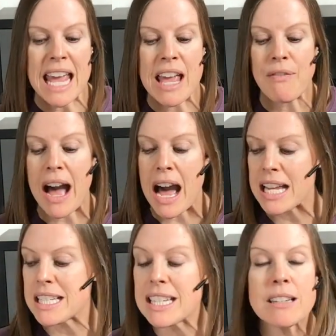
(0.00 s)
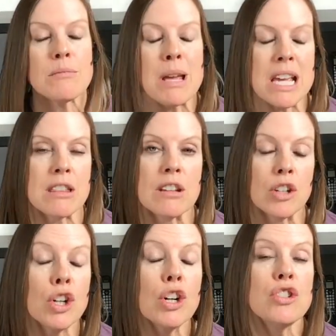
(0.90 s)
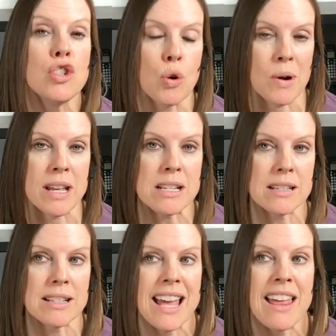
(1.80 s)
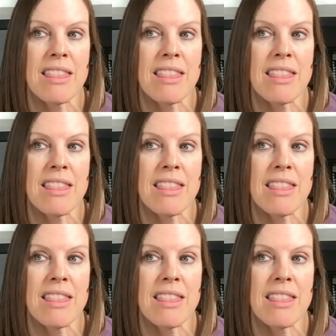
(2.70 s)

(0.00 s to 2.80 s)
if I didn't make the good choice,